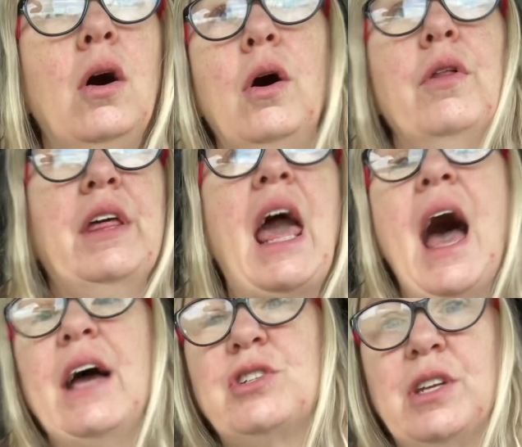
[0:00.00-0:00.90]
All the
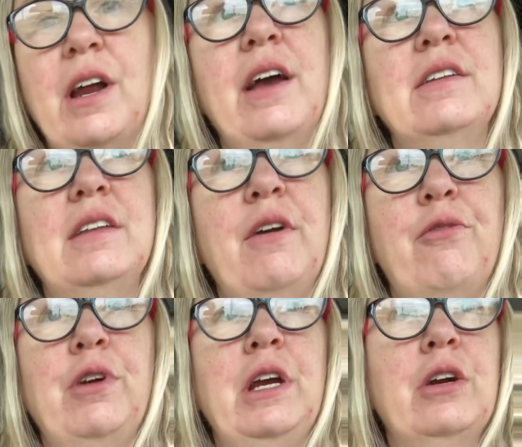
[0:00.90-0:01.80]
cash that I had saved
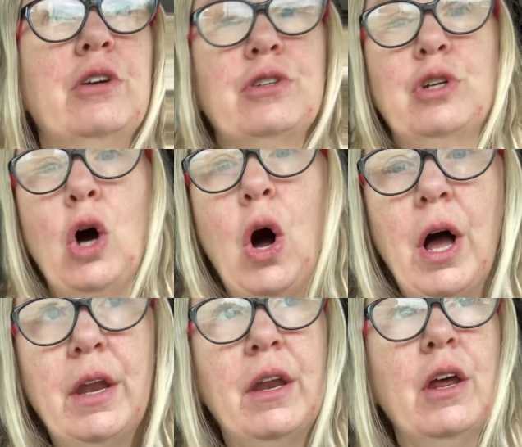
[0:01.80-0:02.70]
for years,
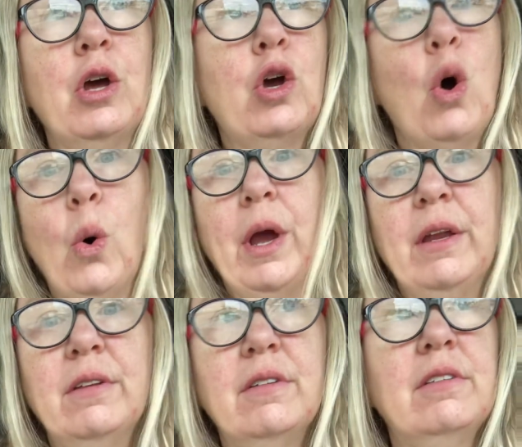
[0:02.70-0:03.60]
gone.
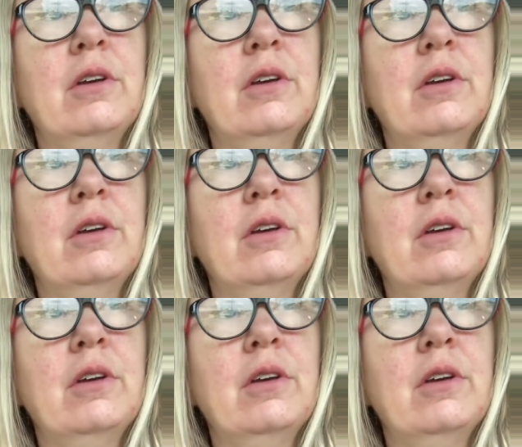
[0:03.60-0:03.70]
Coins,